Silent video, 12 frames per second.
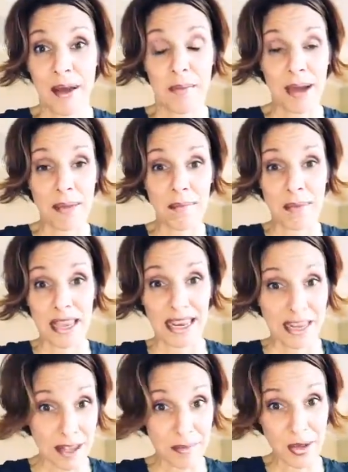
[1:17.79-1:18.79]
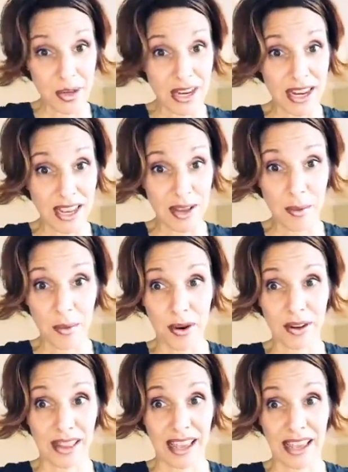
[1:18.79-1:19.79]
my main community
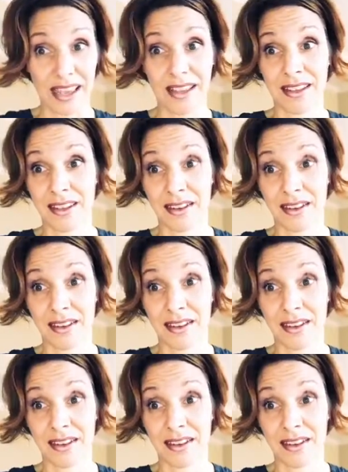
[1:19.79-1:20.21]
were like,